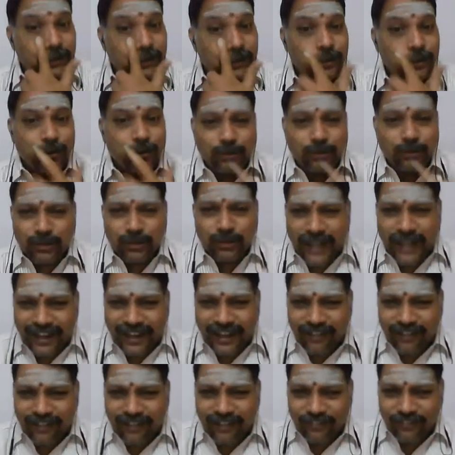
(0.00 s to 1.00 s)
Due to lack
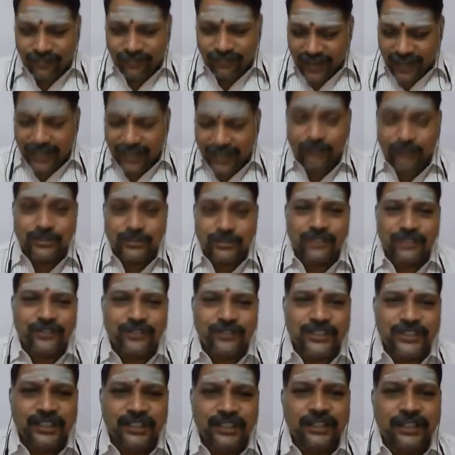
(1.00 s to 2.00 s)
of warehousing
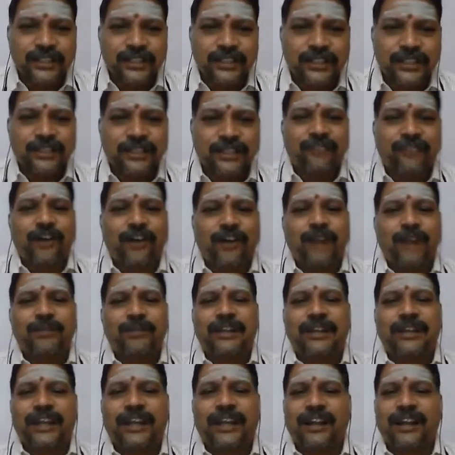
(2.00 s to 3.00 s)
facility, the farmer
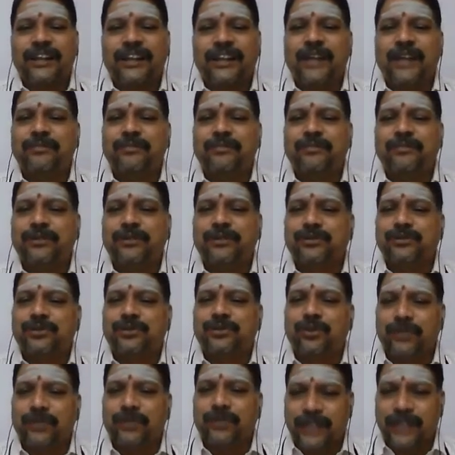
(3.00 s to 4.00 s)
cannot be able to
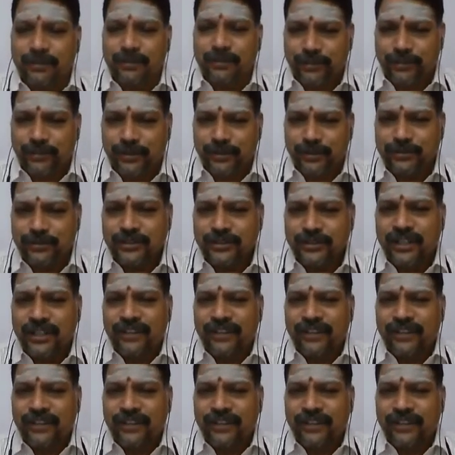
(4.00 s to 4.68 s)
store their produce